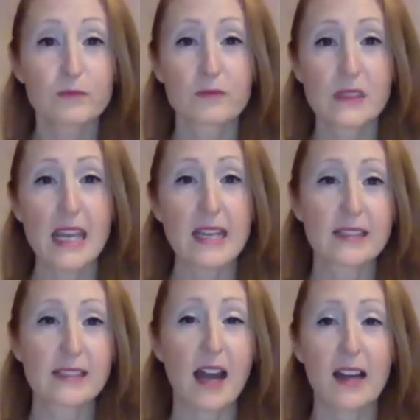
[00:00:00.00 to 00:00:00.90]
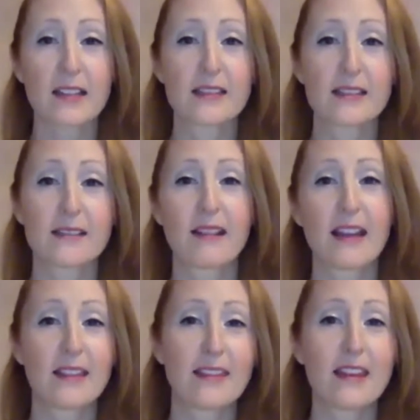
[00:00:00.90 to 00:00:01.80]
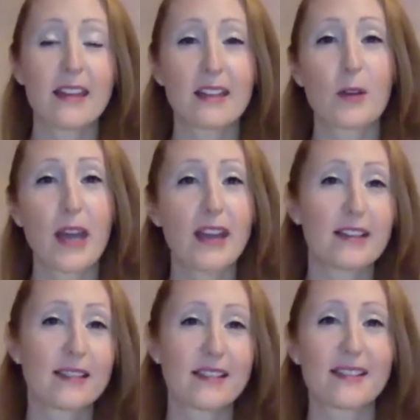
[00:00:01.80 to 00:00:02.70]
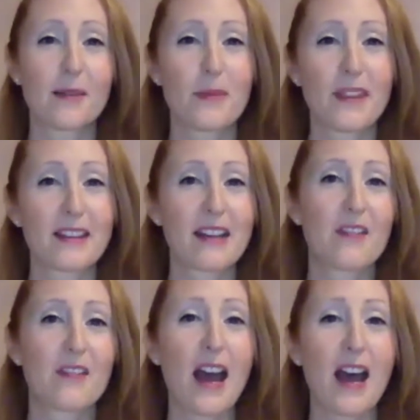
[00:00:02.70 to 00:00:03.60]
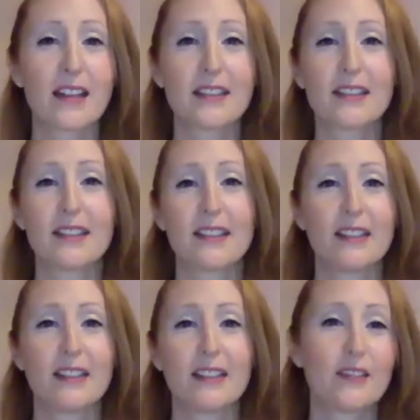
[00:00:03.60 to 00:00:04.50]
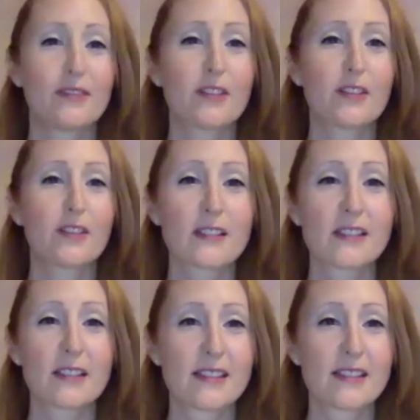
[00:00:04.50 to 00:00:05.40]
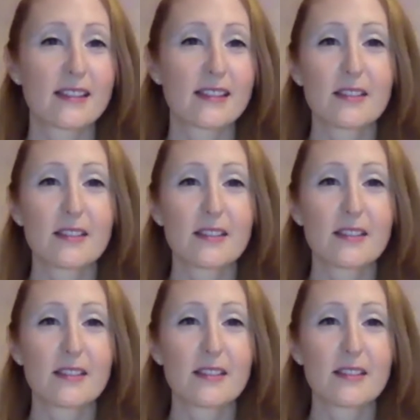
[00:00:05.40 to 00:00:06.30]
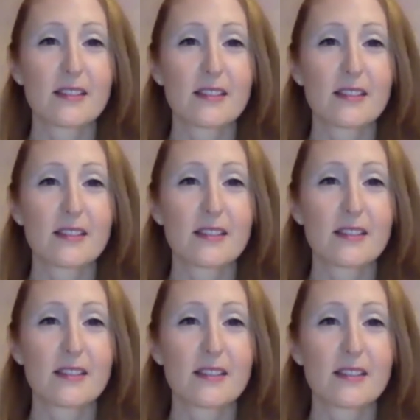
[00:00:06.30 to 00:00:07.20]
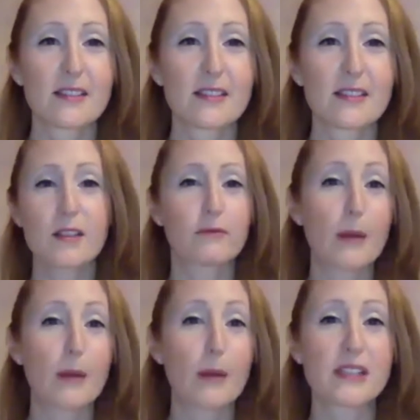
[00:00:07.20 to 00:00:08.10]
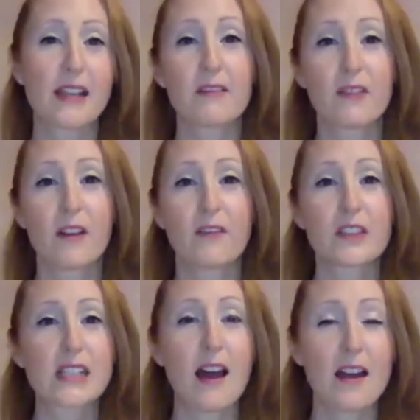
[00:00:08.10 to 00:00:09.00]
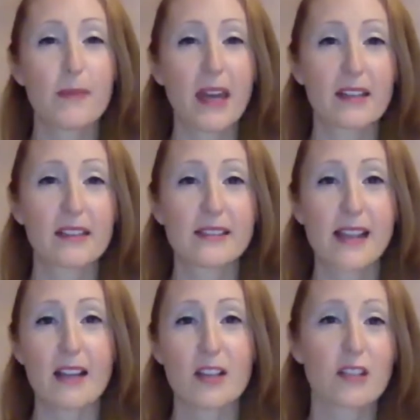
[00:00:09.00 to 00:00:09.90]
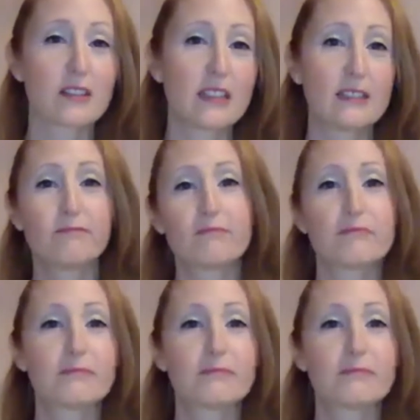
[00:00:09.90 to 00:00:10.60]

take stock and think, okay, is this something that I've had for years, and is it still meaningful to me, or is it representative of a time that is actually